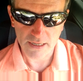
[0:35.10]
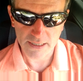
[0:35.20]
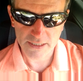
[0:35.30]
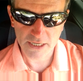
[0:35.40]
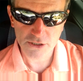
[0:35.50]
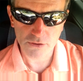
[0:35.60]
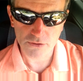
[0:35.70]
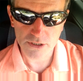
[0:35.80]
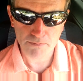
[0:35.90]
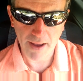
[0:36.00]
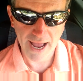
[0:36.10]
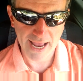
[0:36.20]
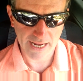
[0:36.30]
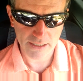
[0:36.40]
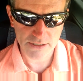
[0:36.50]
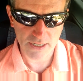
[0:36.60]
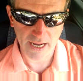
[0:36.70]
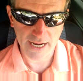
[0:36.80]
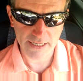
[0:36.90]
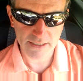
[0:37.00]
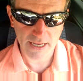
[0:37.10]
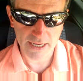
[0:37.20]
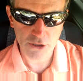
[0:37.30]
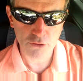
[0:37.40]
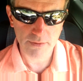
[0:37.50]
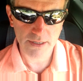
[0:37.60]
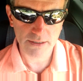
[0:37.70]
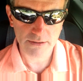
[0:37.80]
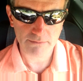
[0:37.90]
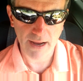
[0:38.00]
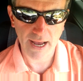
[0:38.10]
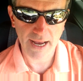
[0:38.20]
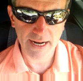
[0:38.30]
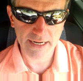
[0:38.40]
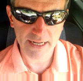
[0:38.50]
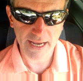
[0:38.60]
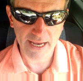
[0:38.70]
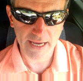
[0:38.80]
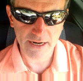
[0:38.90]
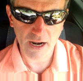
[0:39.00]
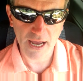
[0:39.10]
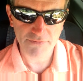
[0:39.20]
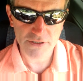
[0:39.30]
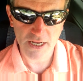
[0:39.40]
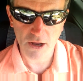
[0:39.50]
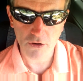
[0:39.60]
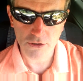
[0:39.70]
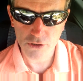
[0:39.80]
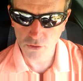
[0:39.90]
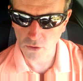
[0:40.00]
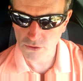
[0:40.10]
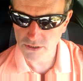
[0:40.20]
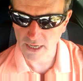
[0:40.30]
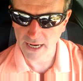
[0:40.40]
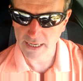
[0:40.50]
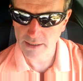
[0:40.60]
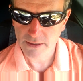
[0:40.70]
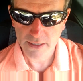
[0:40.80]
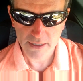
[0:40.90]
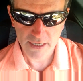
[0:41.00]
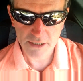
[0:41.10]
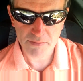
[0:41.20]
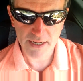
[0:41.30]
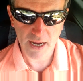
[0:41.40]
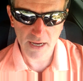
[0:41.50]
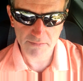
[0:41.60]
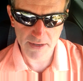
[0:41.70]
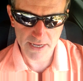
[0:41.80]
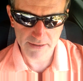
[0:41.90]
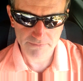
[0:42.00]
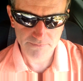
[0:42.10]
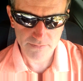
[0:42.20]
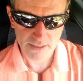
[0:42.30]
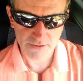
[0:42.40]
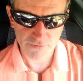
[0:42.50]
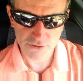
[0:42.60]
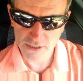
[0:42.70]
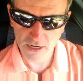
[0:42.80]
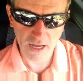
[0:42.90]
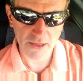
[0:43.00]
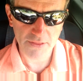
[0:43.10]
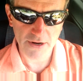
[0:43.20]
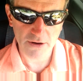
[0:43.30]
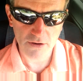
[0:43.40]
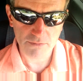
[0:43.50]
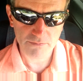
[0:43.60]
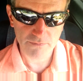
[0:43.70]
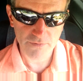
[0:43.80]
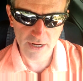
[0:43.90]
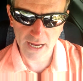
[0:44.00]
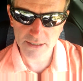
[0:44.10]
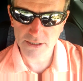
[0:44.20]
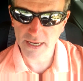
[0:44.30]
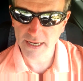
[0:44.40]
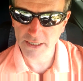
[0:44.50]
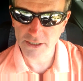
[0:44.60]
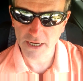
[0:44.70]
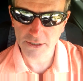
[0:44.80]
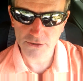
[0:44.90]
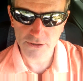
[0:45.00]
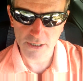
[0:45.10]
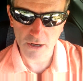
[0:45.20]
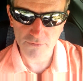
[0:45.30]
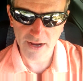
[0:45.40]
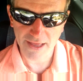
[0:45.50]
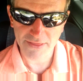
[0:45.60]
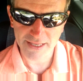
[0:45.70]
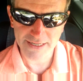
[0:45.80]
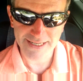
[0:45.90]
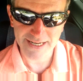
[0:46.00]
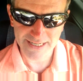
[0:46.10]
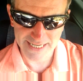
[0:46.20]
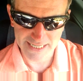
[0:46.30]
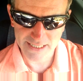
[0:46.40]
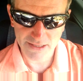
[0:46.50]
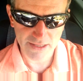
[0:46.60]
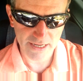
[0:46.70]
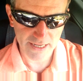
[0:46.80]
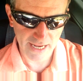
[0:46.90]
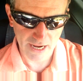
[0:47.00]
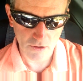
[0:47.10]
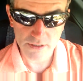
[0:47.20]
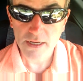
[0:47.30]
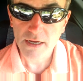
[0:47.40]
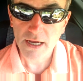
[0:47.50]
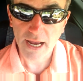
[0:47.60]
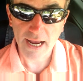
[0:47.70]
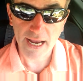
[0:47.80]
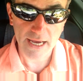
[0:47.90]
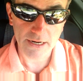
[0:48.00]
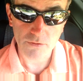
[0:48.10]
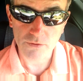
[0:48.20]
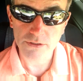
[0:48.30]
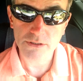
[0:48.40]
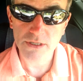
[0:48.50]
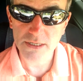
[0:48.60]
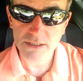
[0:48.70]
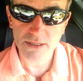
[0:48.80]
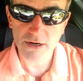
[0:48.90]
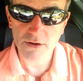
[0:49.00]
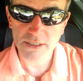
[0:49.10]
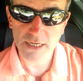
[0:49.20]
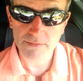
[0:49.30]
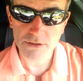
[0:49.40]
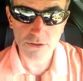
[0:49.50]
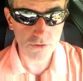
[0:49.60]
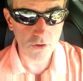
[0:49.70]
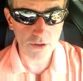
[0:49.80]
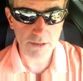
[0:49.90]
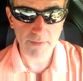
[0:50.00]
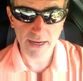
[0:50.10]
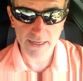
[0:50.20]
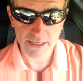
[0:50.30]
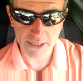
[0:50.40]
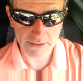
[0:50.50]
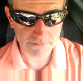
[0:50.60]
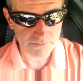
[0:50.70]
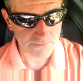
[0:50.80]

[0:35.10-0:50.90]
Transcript: intentional spying site, a human mind and lifestyle control site, is beyond me. If you're still on there, for God's sake, educate yourself and then delete the account and resist their attempts to draw you back in.